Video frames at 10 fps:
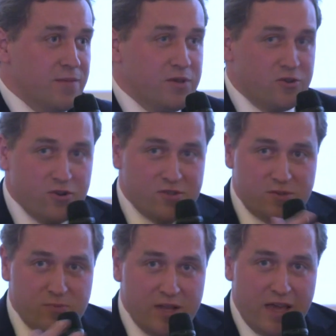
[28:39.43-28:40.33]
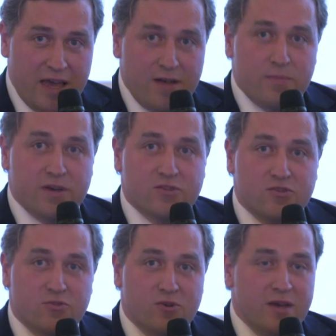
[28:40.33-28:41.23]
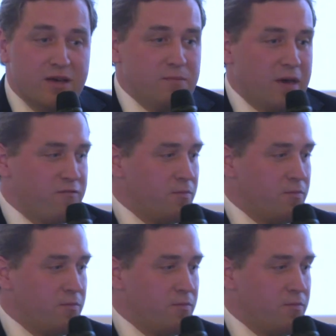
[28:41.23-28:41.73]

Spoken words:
because it will help us to have